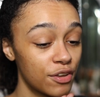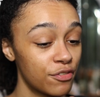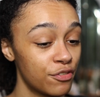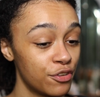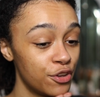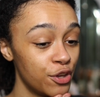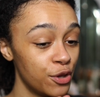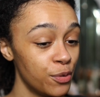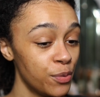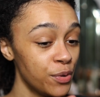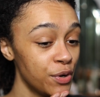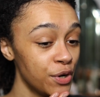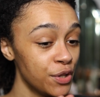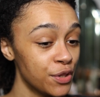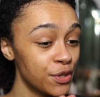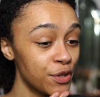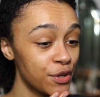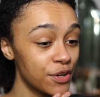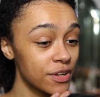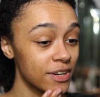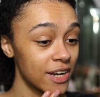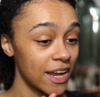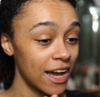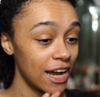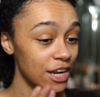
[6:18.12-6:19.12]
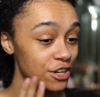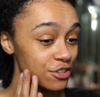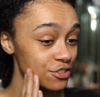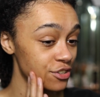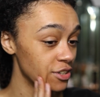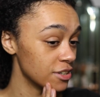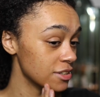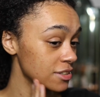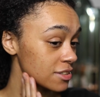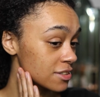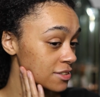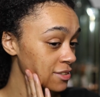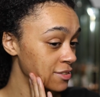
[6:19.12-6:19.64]
if you want to look
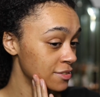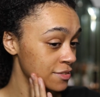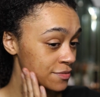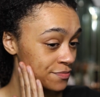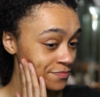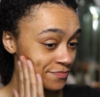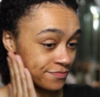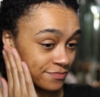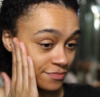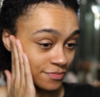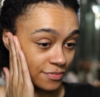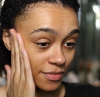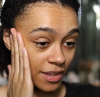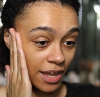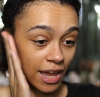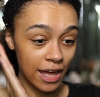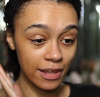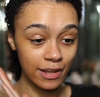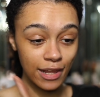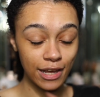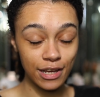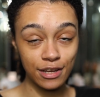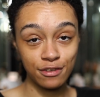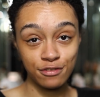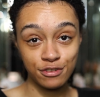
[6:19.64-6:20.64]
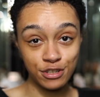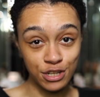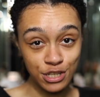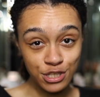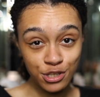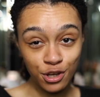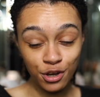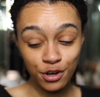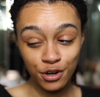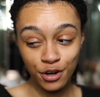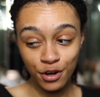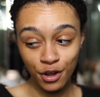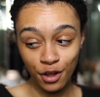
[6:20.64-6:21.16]
natural and like you've
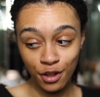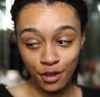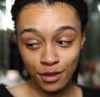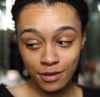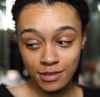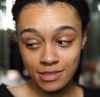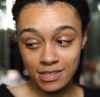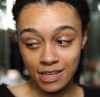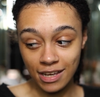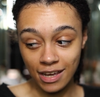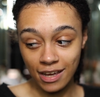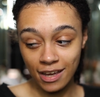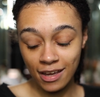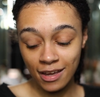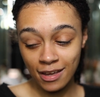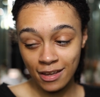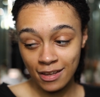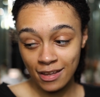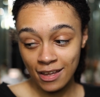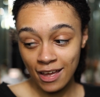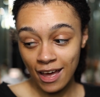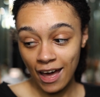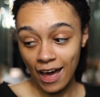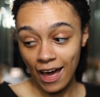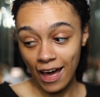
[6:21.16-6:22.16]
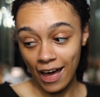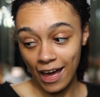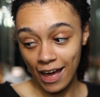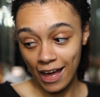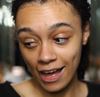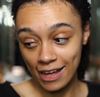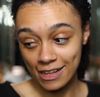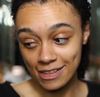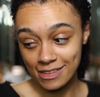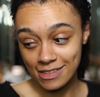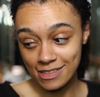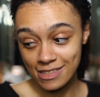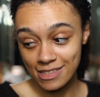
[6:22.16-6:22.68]
just gone on holiday
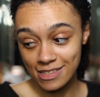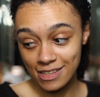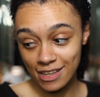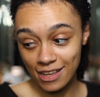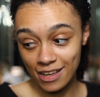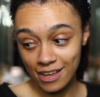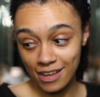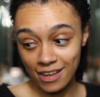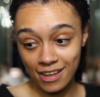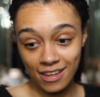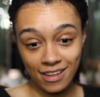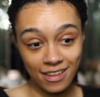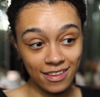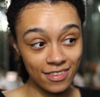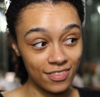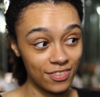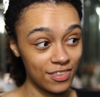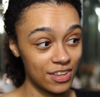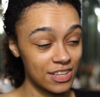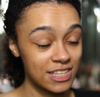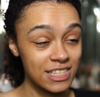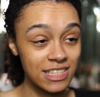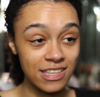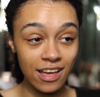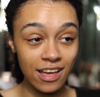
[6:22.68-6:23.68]
and the